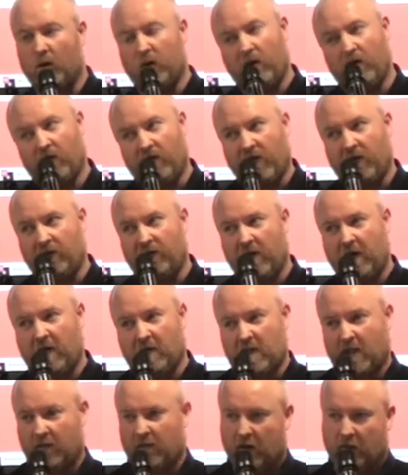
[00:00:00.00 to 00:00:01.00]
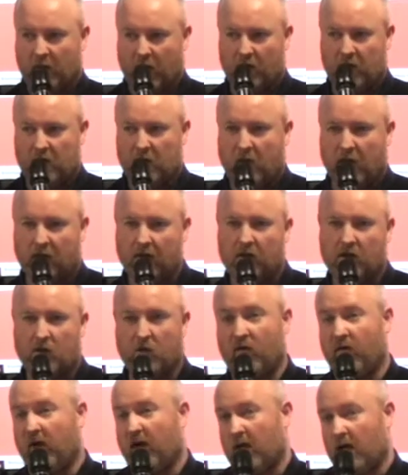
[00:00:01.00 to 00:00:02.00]
between 50 and 70 pounds a month
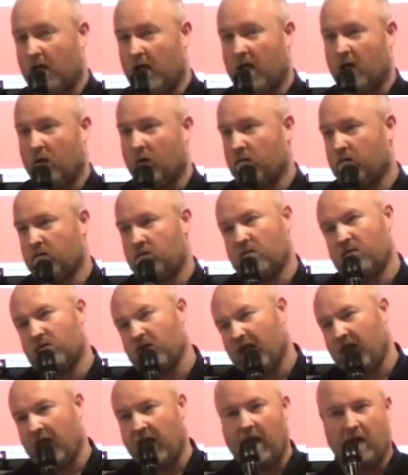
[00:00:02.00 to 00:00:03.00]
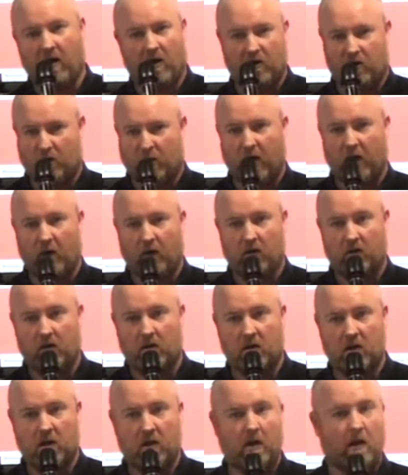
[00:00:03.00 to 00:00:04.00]
so over a year say 800
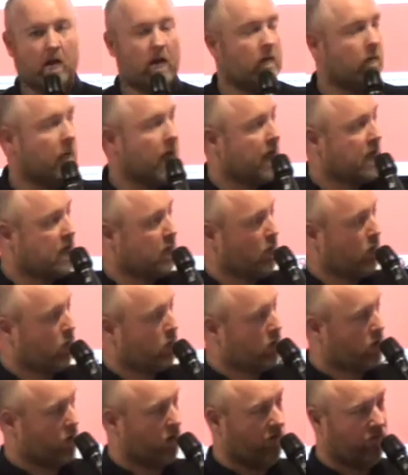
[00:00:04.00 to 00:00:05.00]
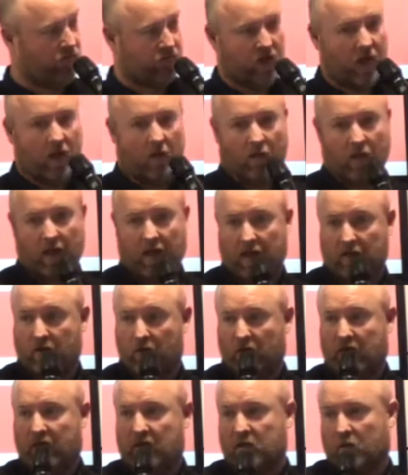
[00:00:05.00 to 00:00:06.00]
pounds maximum. So they've straight, they can
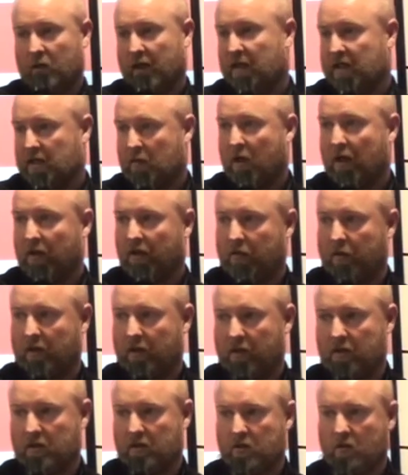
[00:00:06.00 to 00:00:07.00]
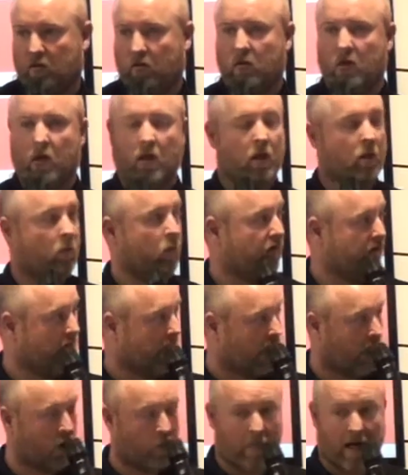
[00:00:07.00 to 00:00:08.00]
do this twice a month with us. So we've got
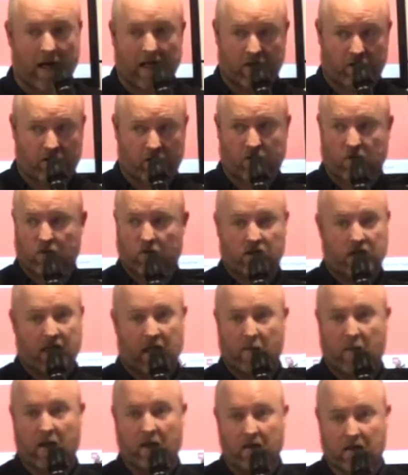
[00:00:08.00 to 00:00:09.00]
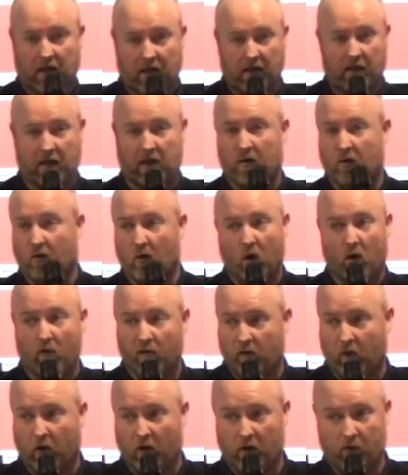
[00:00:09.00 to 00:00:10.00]
account managers who segment the data and do it all
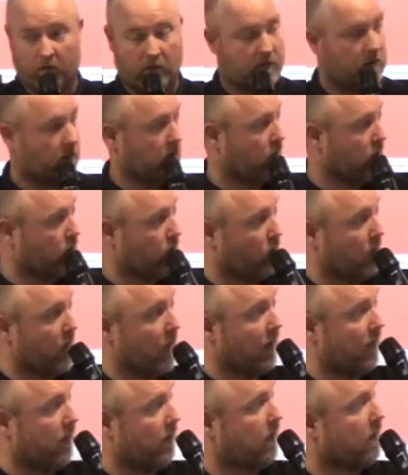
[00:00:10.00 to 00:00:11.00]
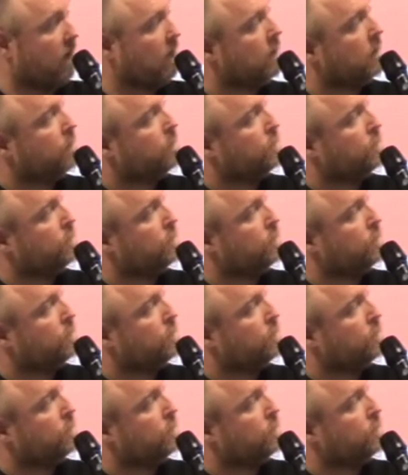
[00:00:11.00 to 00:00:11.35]
for them. So they're not doing anything.